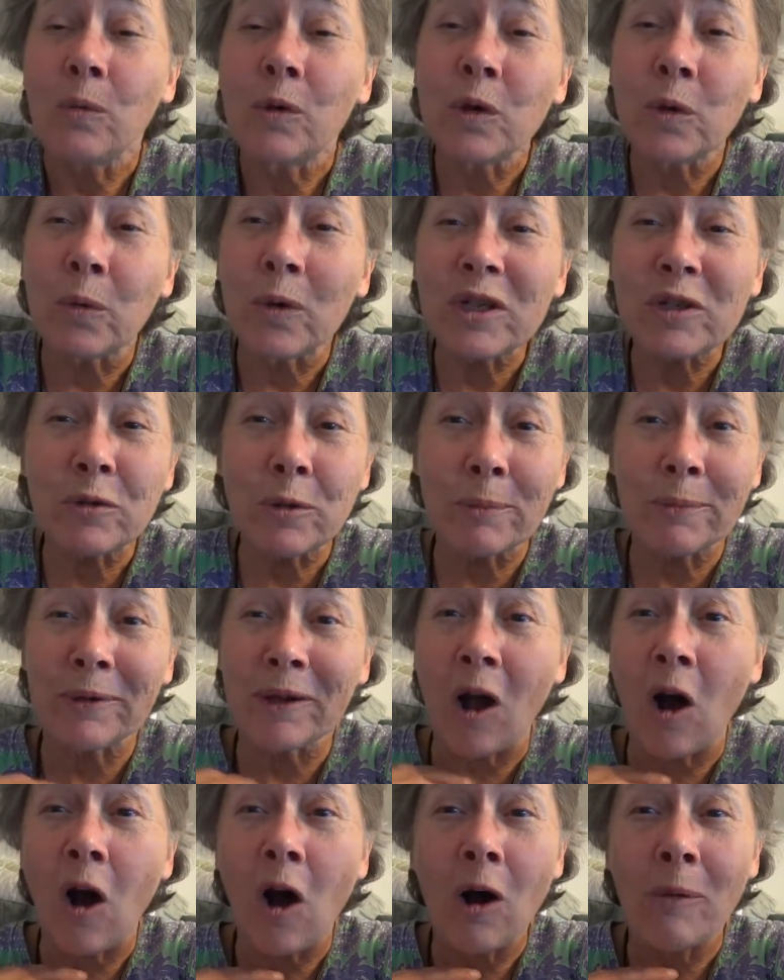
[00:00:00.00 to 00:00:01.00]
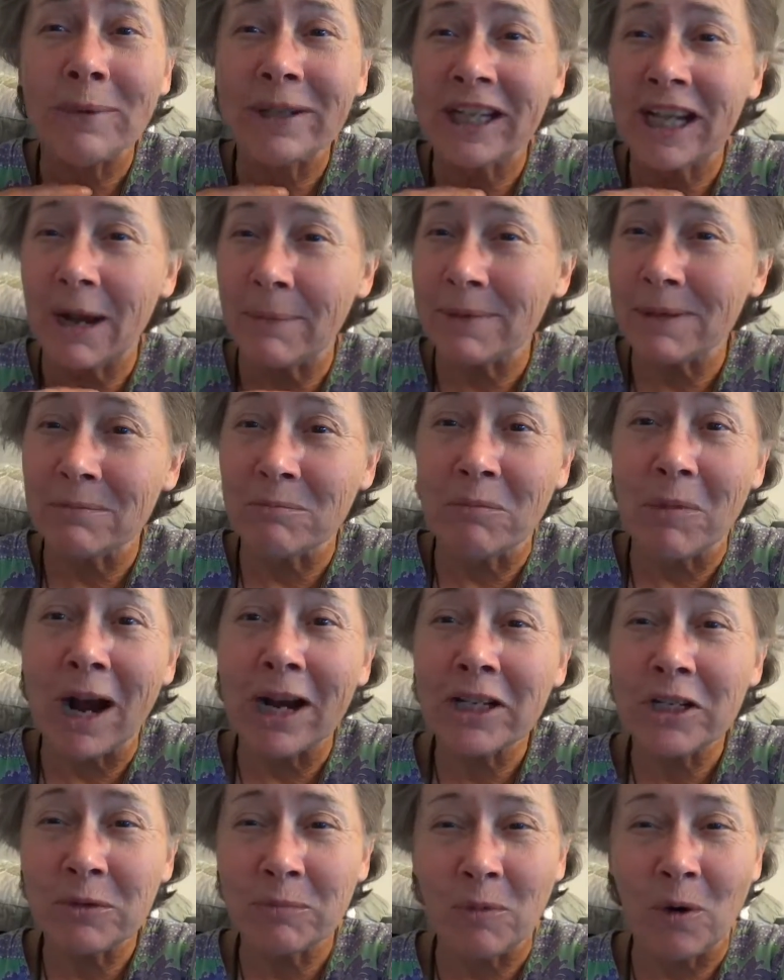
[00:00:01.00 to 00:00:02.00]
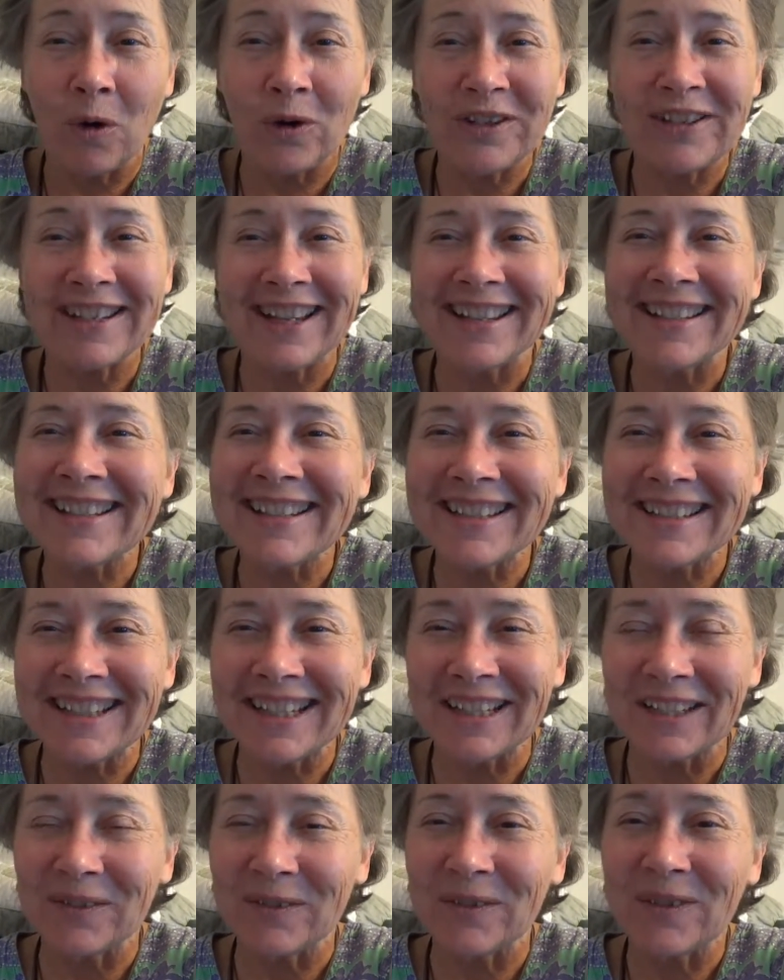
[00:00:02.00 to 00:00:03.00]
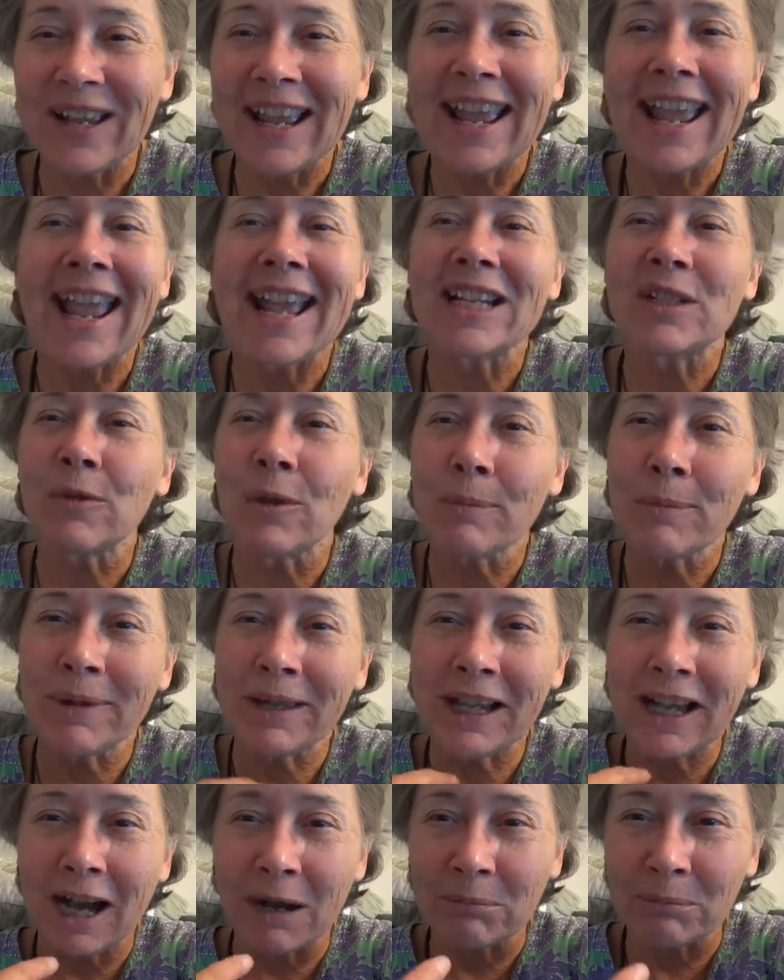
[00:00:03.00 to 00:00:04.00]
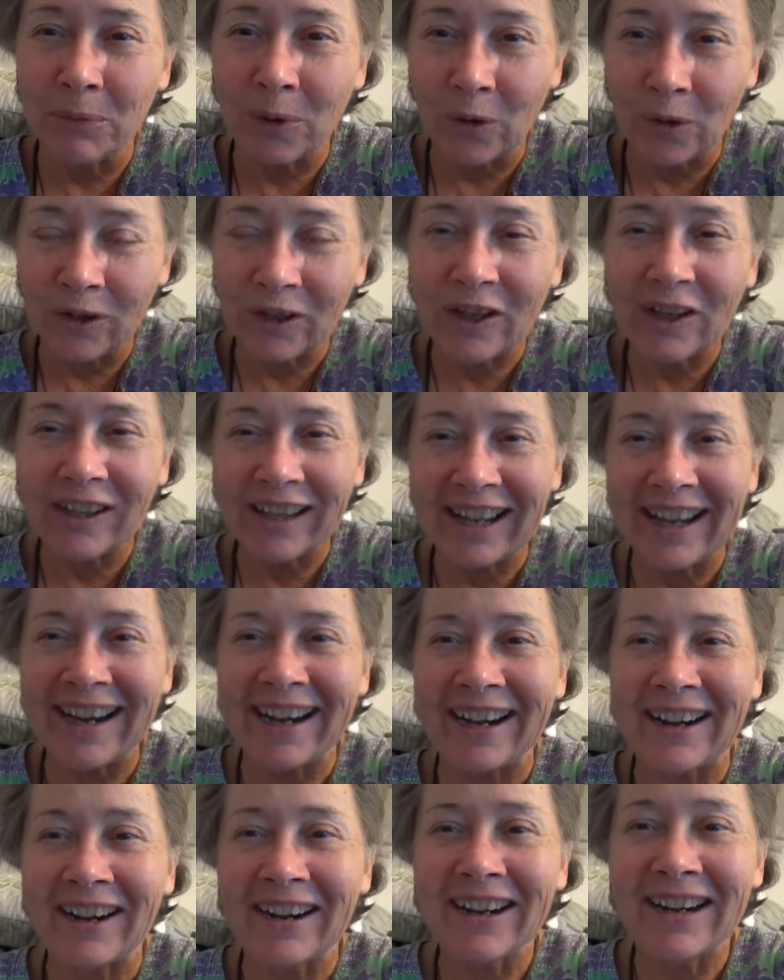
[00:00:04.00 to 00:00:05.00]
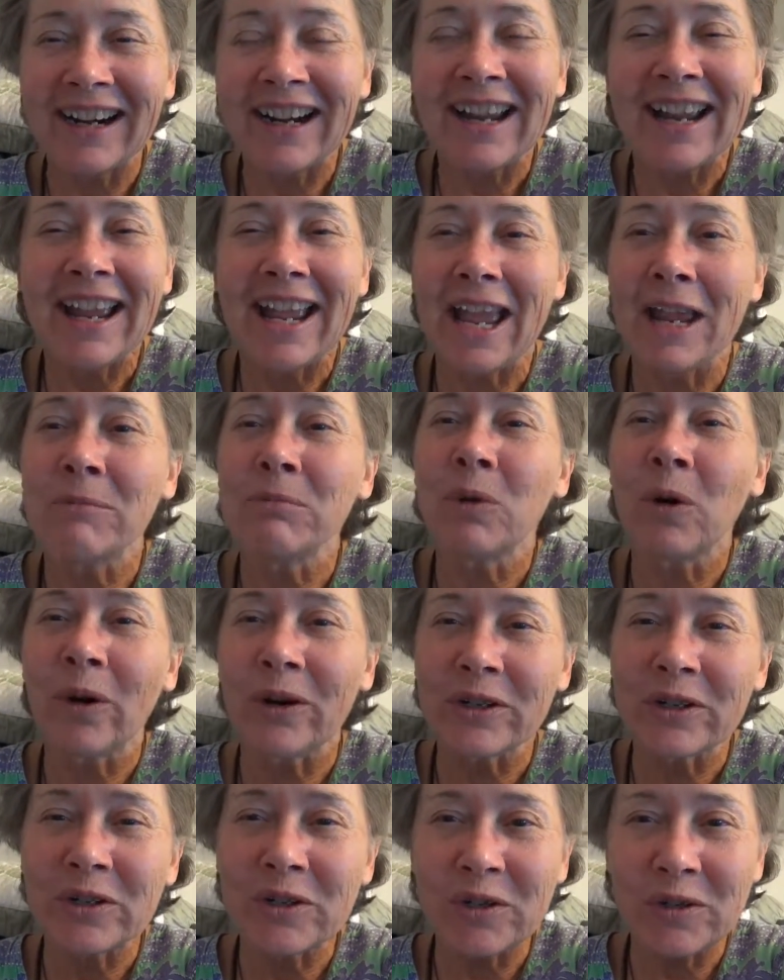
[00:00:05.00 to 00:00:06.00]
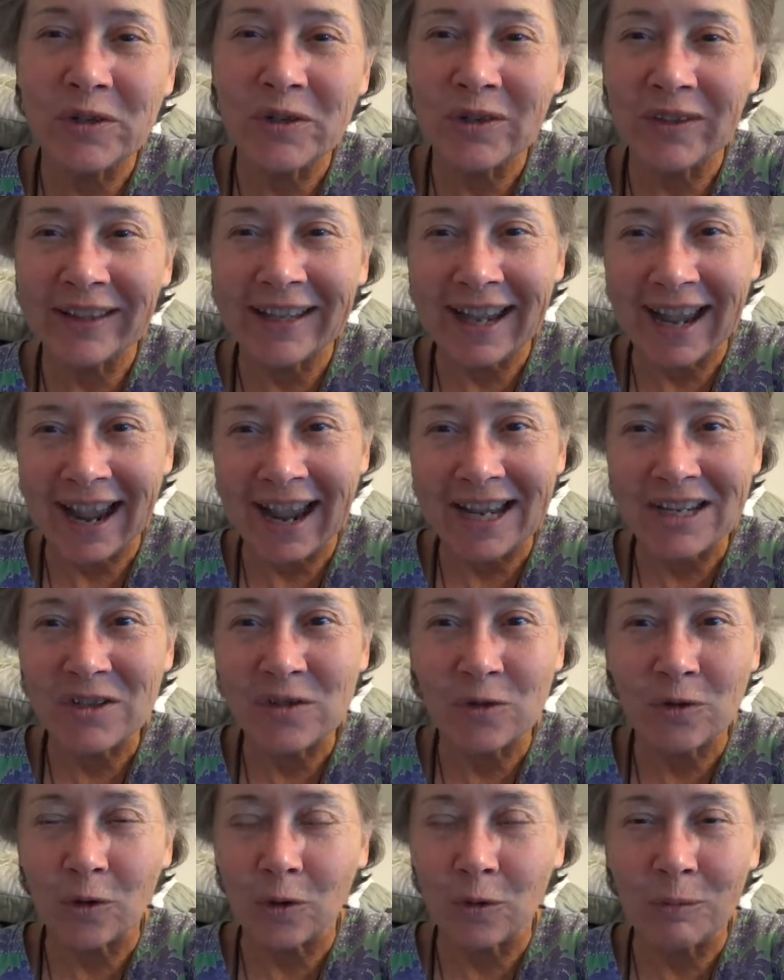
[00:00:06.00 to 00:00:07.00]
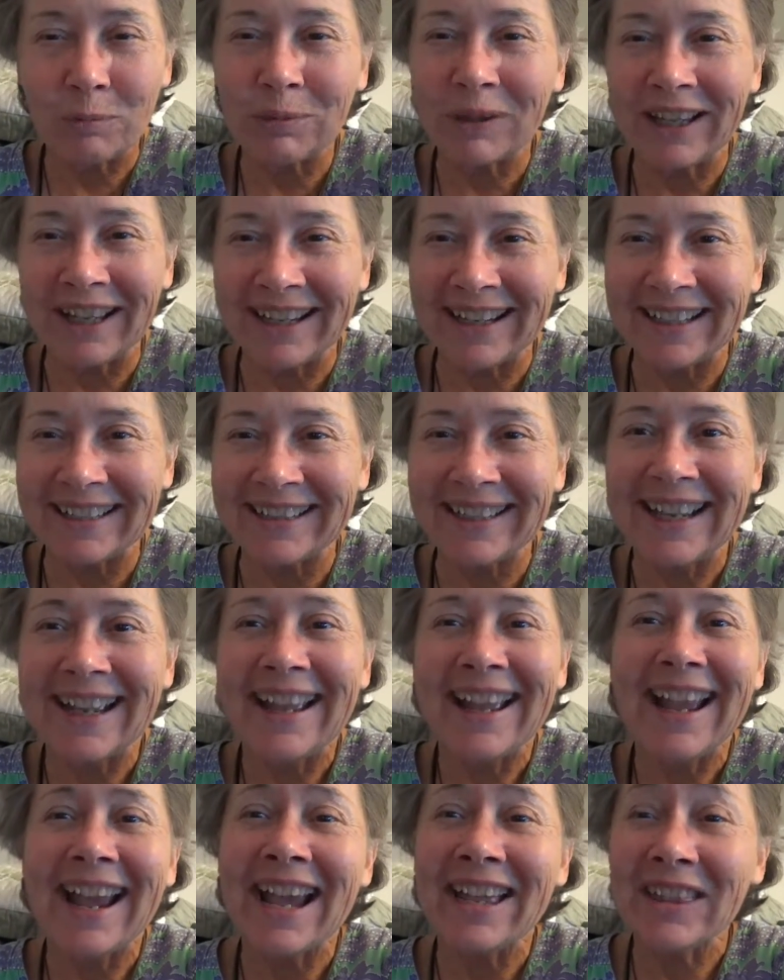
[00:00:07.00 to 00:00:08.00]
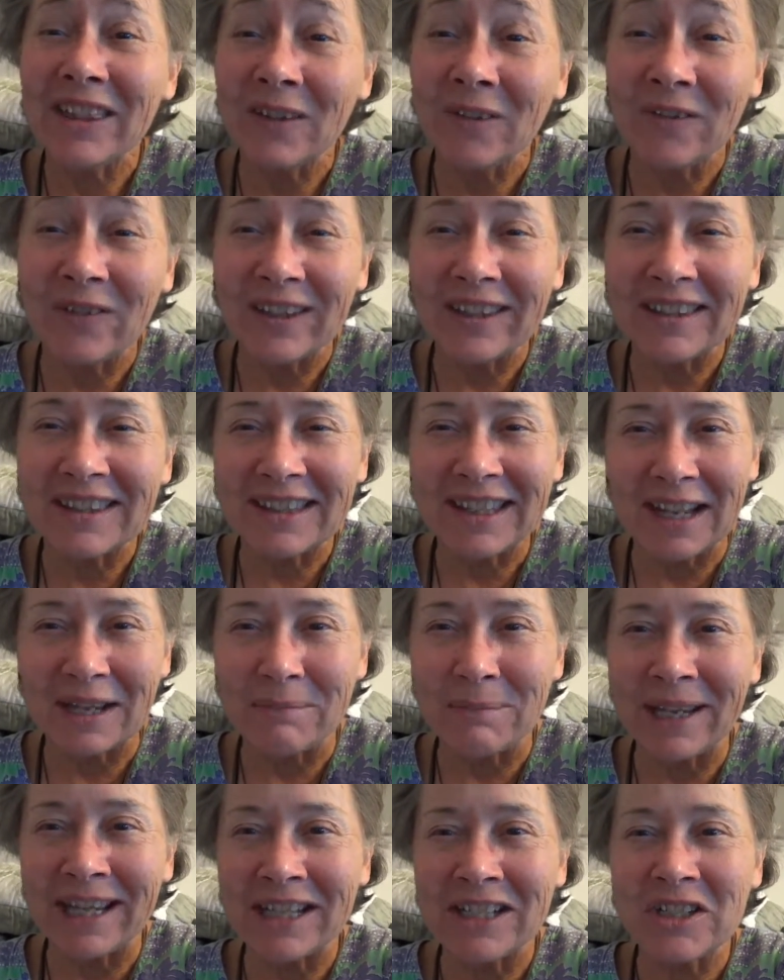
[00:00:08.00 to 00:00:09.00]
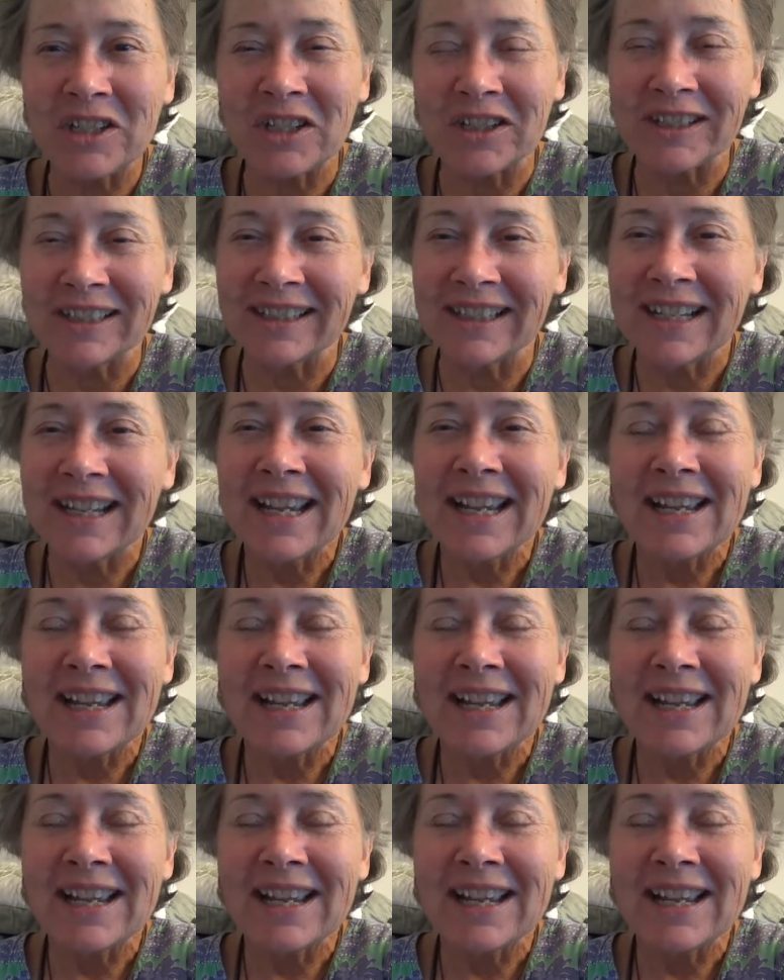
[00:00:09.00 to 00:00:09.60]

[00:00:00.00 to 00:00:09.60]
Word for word: to which we're be all becoming much more sensitive as we become more clear and more attuned to the astral plane and the fifth dimension.